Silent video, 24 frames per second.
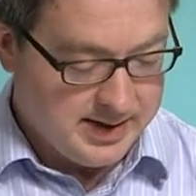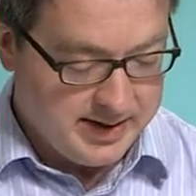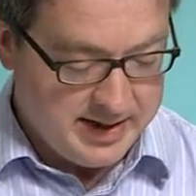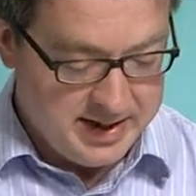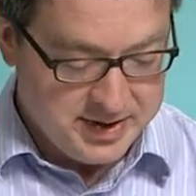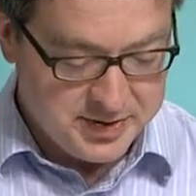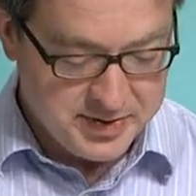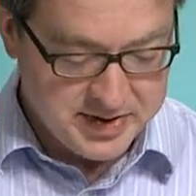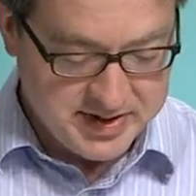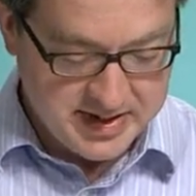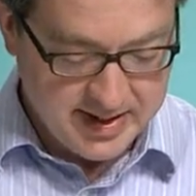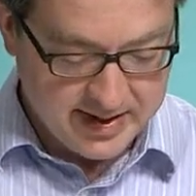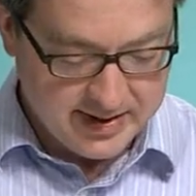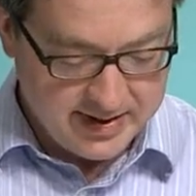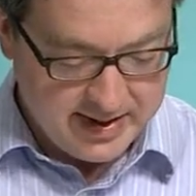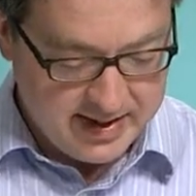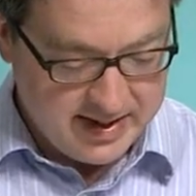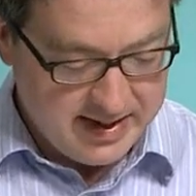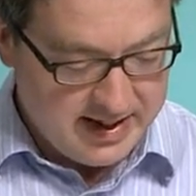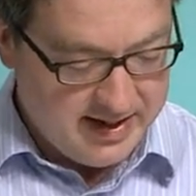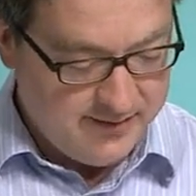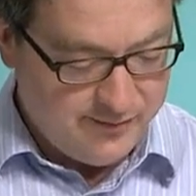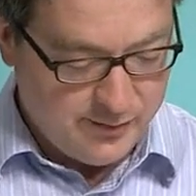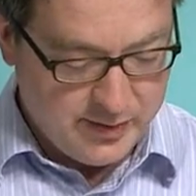
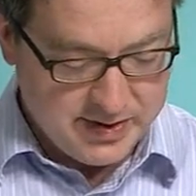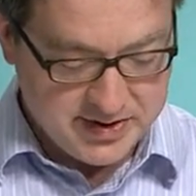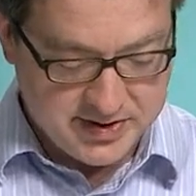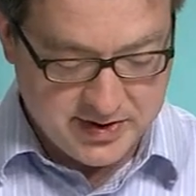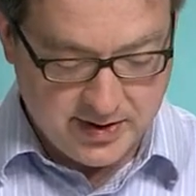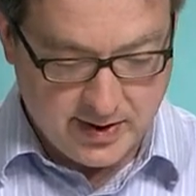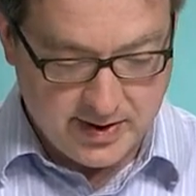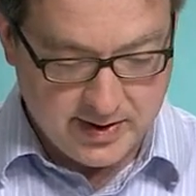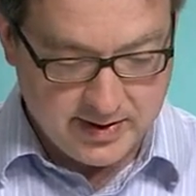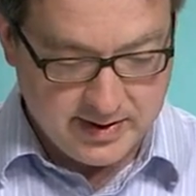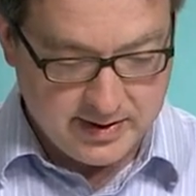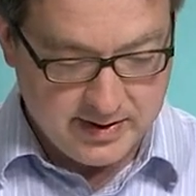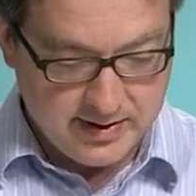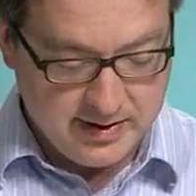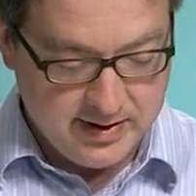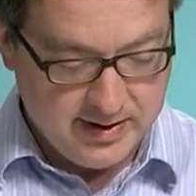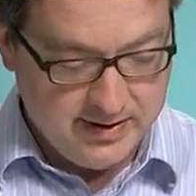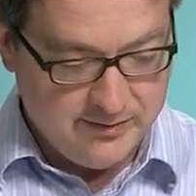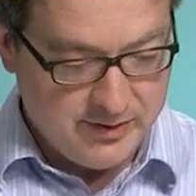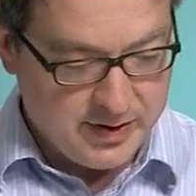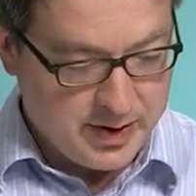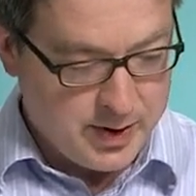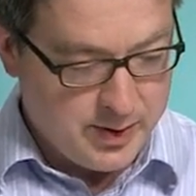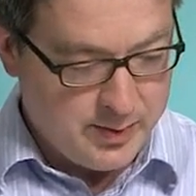Interestingly, if we
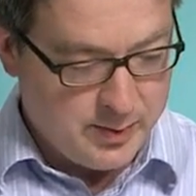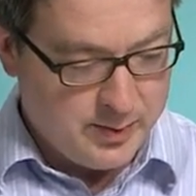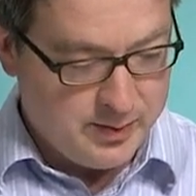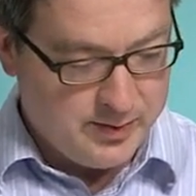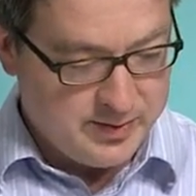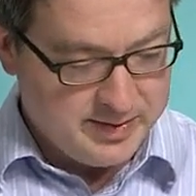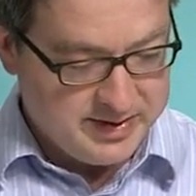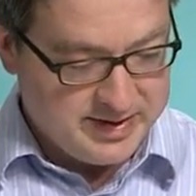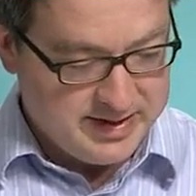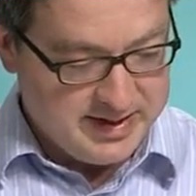go